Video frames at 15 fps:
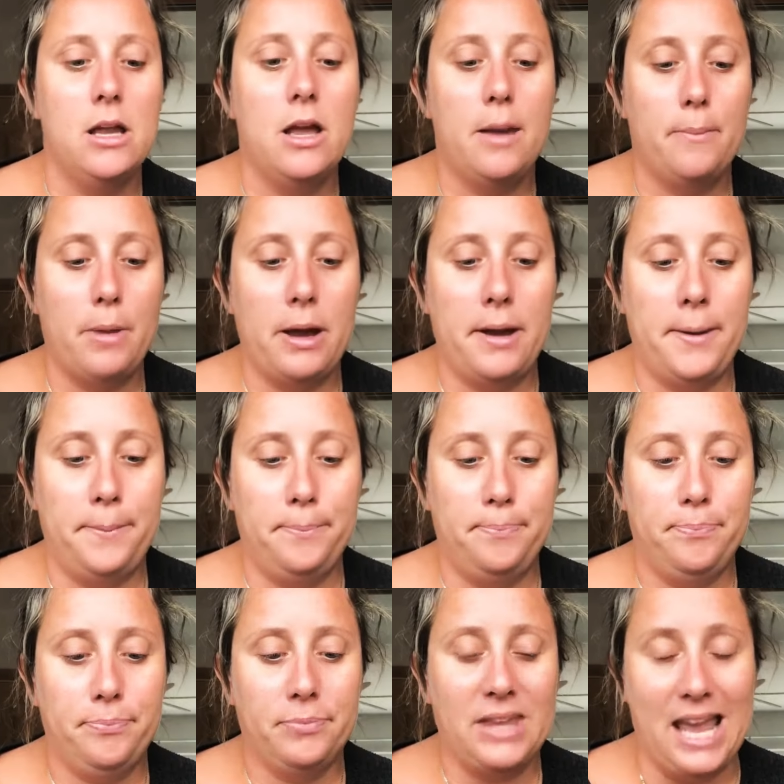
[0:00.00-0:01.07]
But
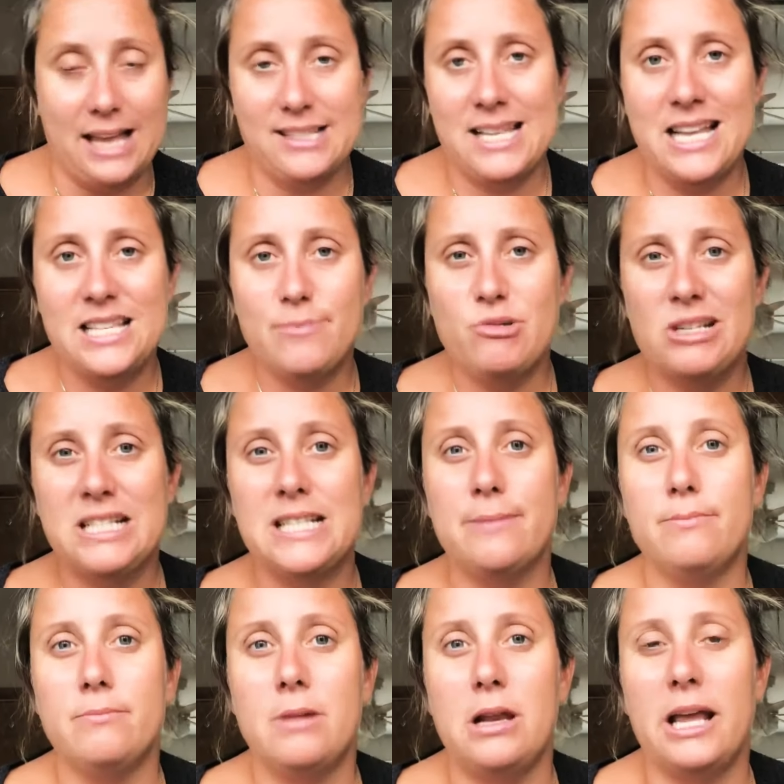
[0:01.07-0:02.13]
yeah, Santa brings
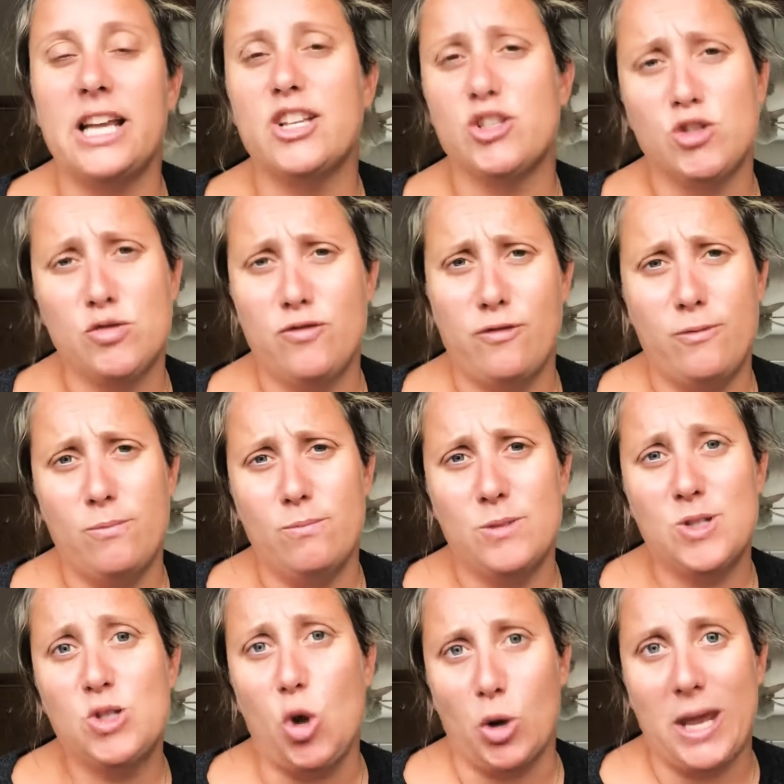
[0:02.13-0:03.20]
him like a
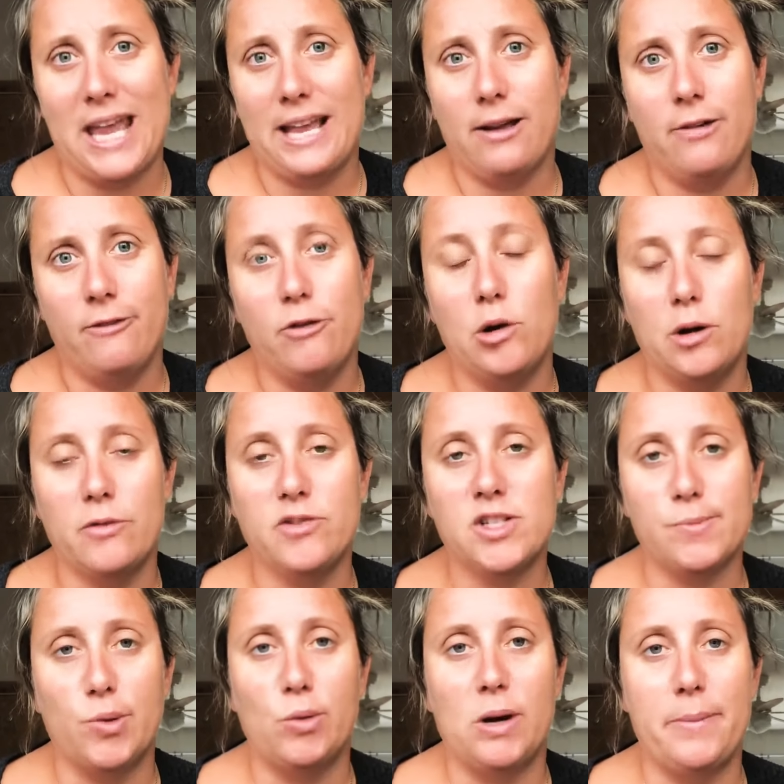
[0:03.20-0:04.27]
stocking full of
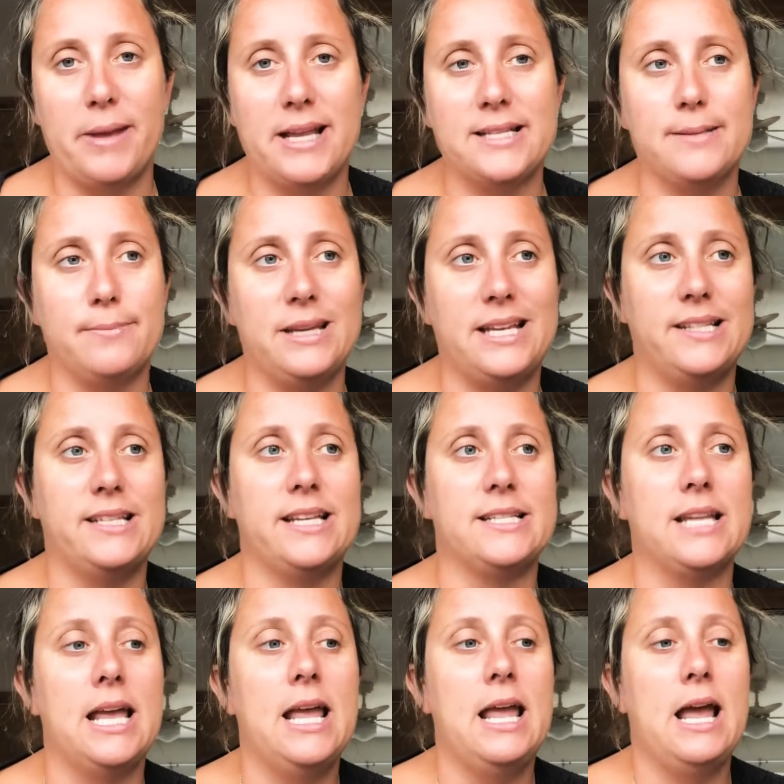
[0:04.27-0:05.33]
smaller bits and pieces,
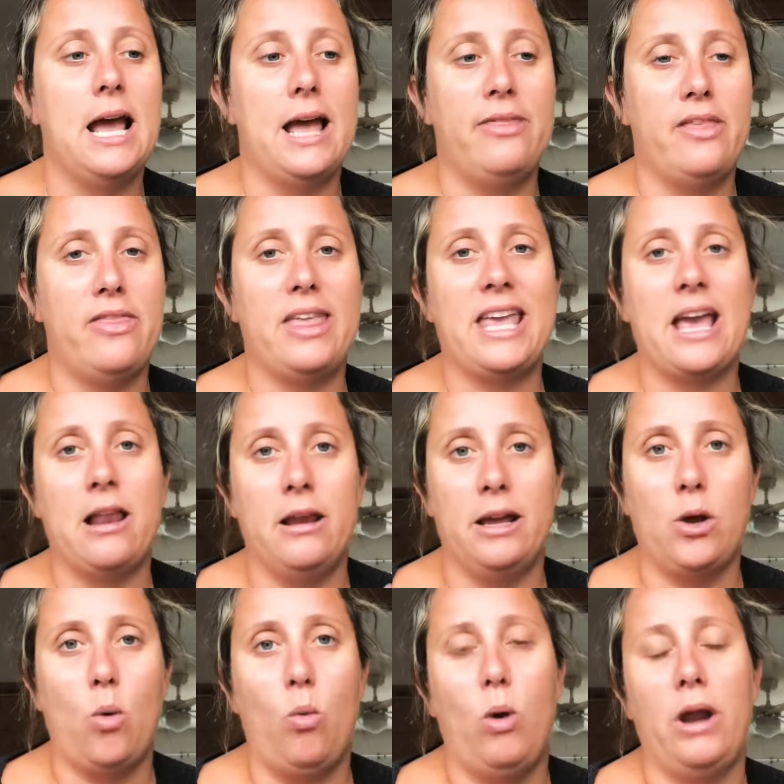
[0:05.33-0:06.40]
and then they get like
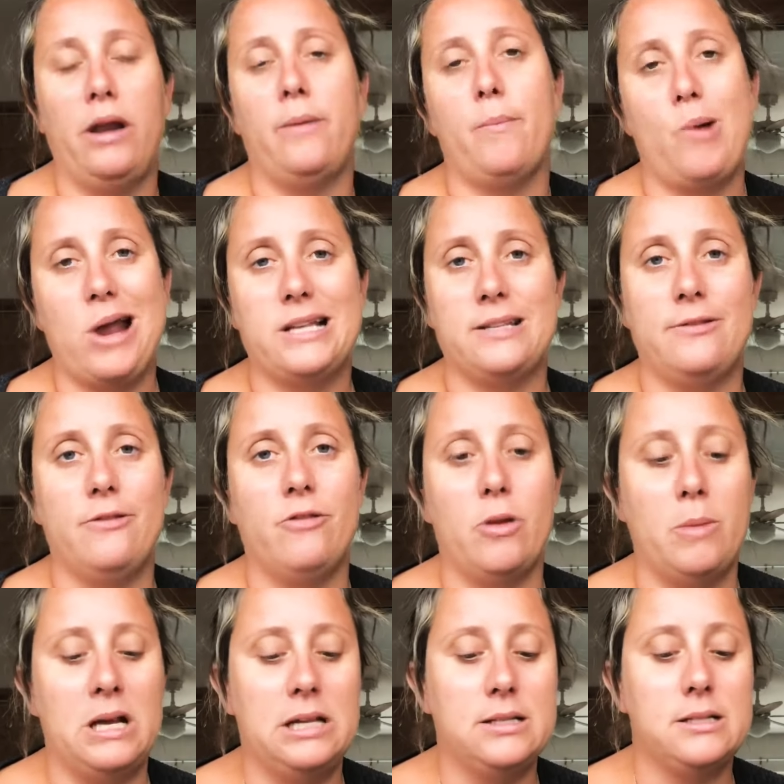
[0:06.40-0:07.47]
one present from
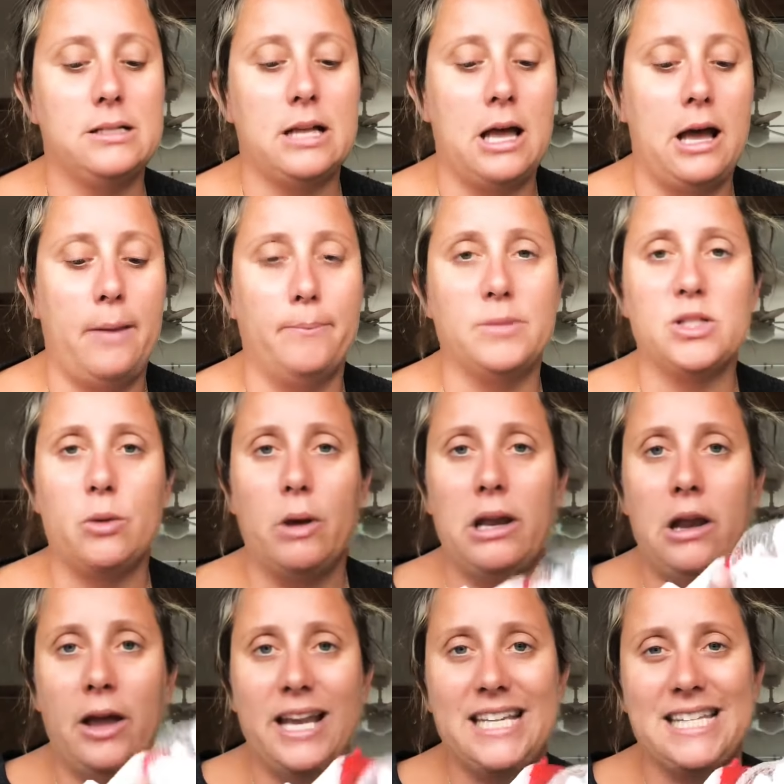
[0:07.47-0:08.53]
us. So I
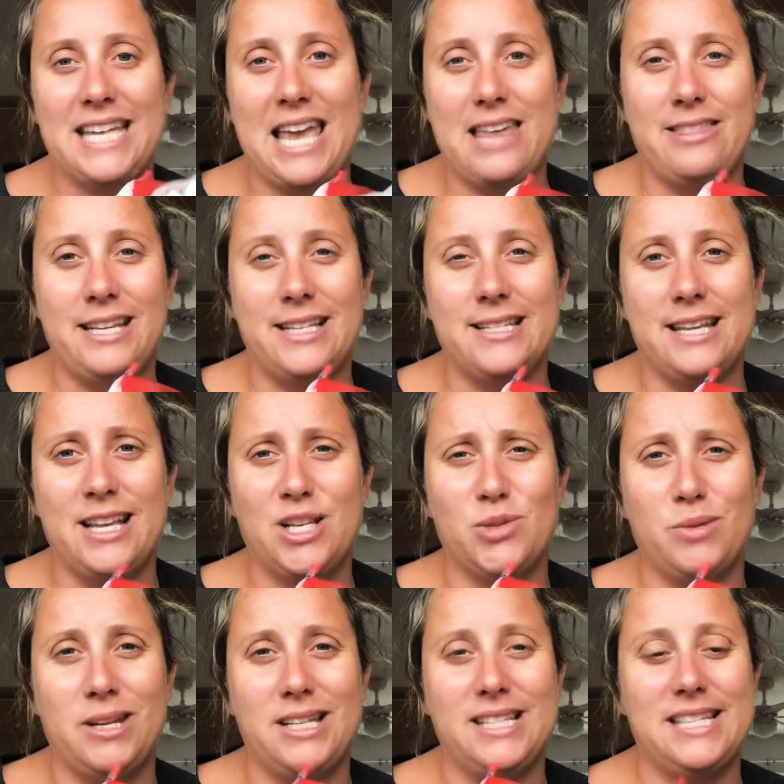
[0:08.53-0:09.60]
like to get these things when
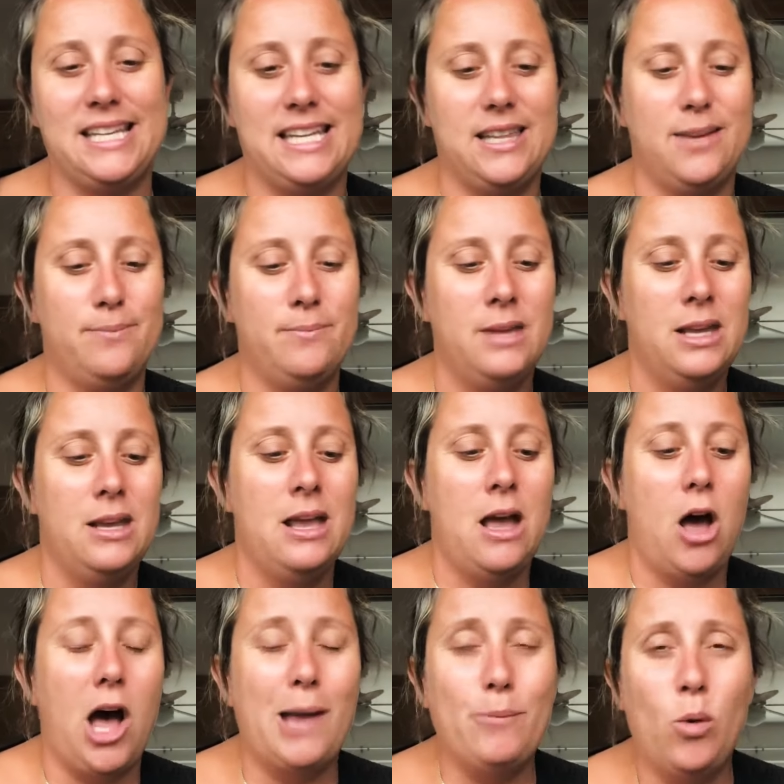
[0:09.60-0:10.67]
I see them.
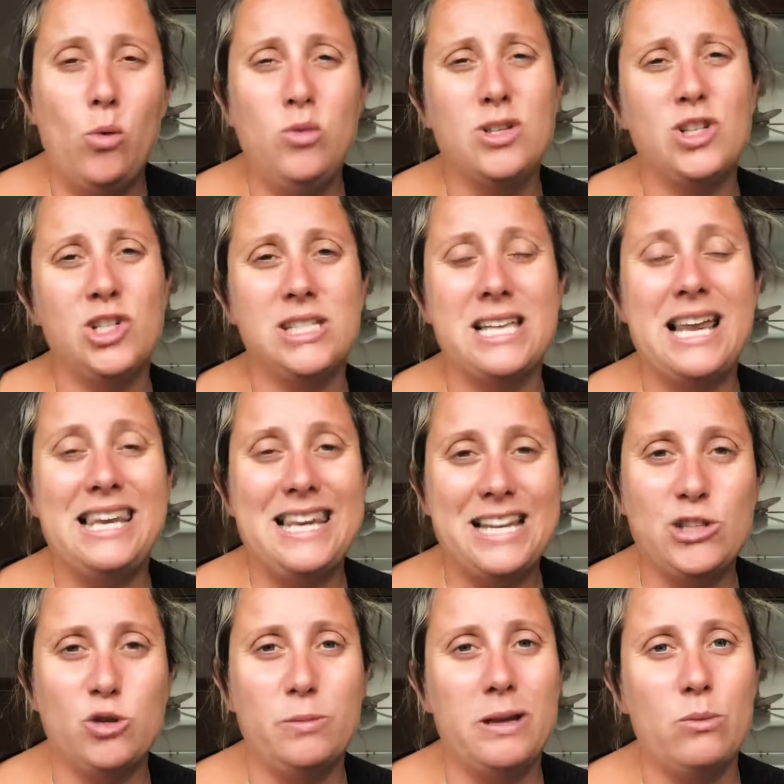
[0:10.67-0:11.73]
I'm also just a
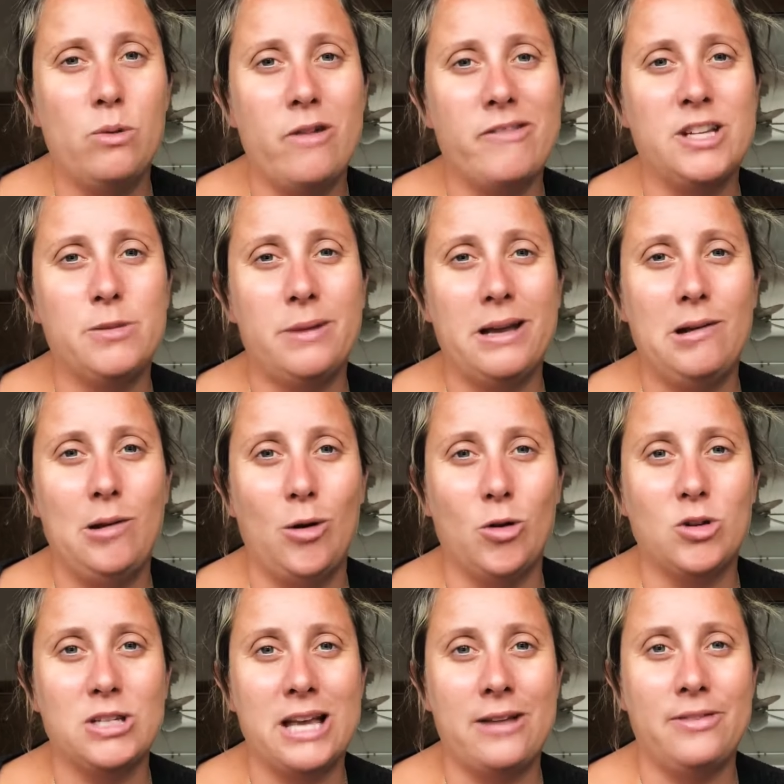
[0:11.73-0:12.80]
little bit worried about
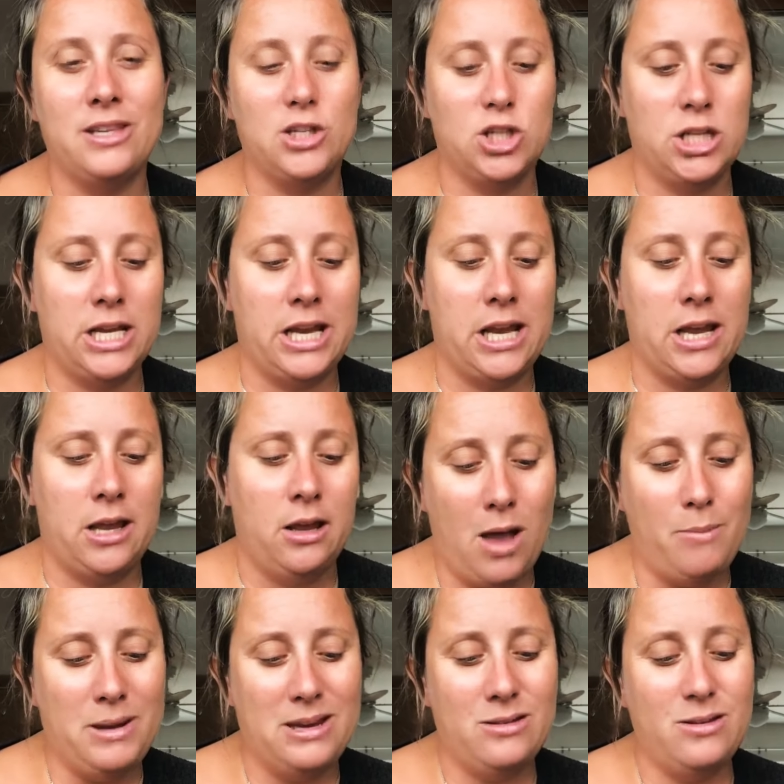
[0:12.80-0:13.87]
lockdown this year. I
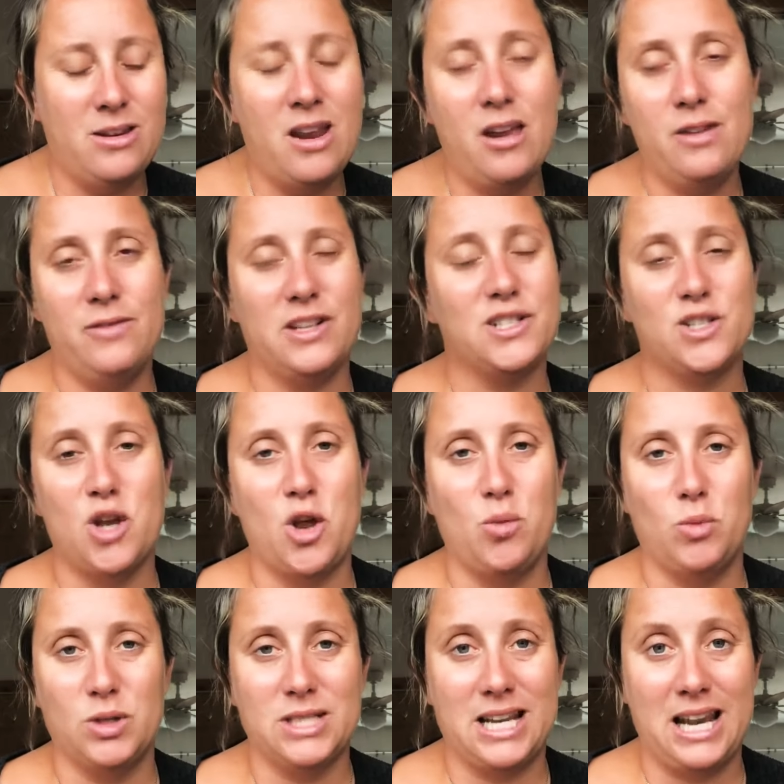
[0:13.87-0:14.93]
mean, none of us know
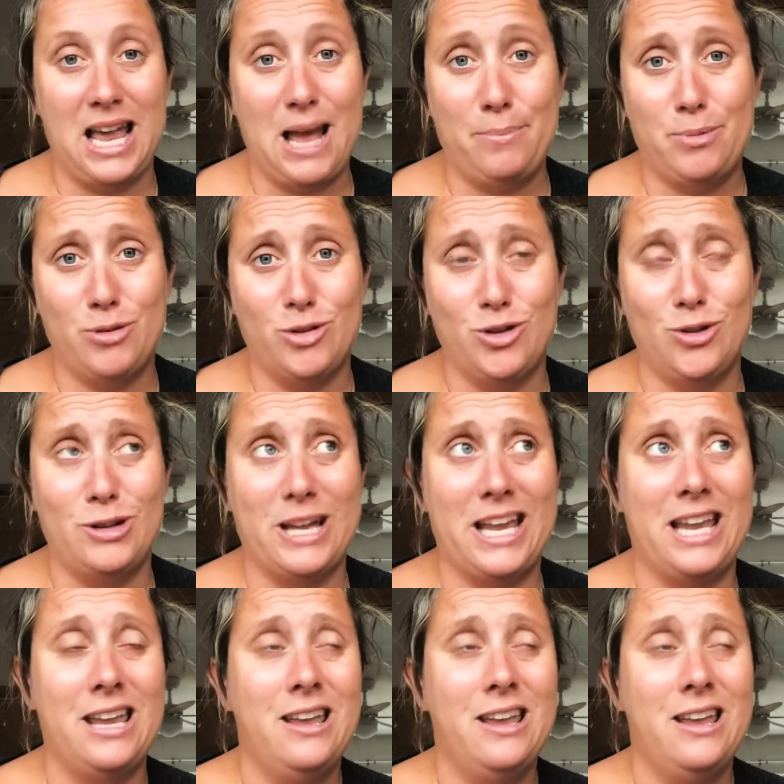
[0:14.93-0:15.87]
what's going to happen, do they?